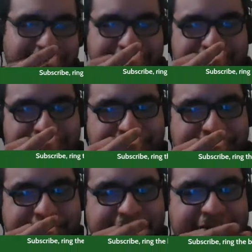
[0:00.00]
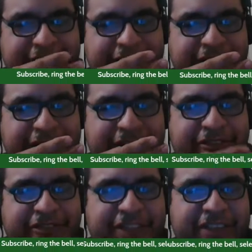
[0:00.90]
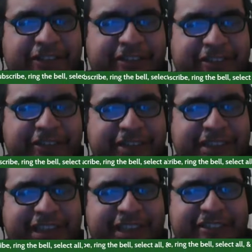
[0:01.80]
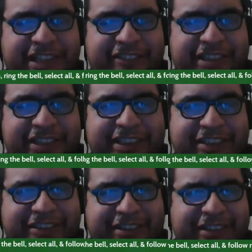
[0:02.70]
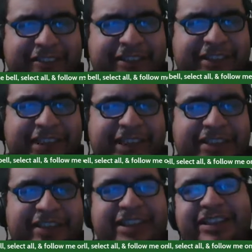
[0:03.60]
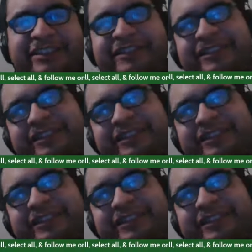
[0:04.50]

people with needy families, with needy in need of food.